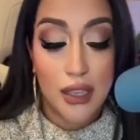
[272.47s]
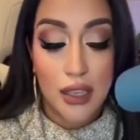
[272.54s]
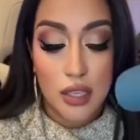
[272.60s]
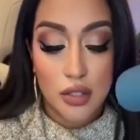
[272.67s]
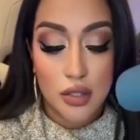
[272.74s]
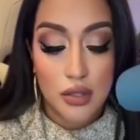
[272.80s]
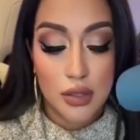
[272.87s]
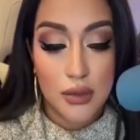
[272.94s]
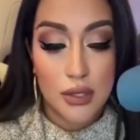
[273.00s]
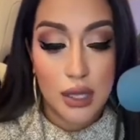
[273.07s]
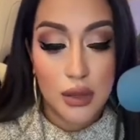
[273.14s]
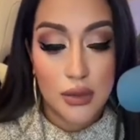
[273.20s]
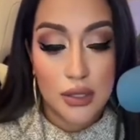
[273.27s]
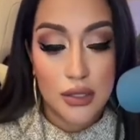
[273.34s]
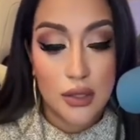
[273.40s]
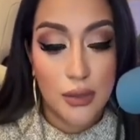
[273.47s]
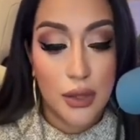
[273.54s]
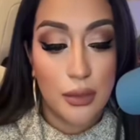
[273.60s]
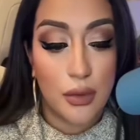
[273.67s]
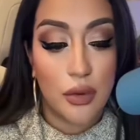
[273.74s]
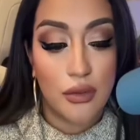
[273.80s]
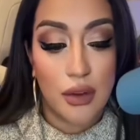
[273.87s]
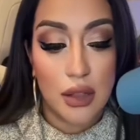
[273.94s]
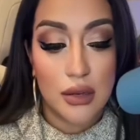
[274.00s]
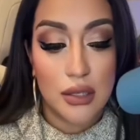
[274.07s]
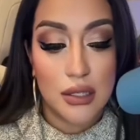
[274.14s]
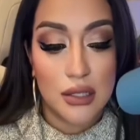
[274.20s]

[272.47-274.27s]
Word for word: So sometimes it's the people around us